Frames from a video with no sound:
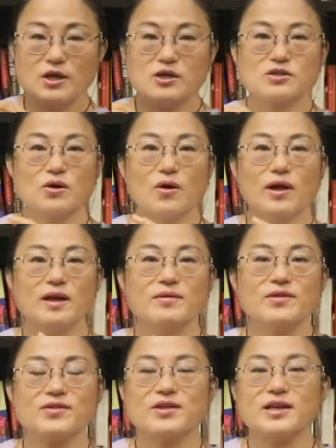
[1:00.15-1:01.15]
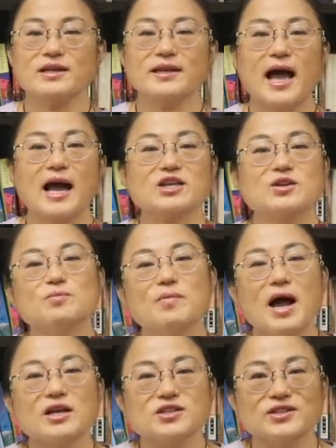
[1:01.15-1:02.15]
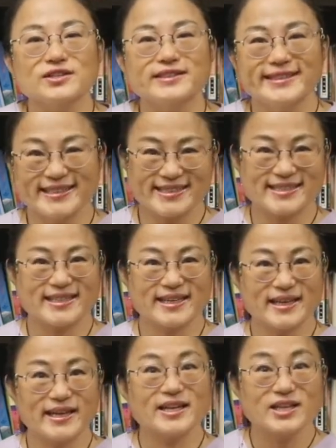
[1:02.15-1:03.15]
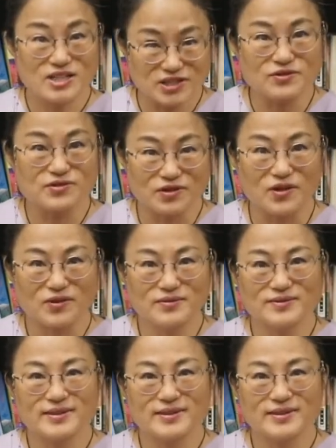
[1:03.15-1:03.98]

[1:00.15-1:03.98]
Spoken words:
So everything acupuncture is energy flow.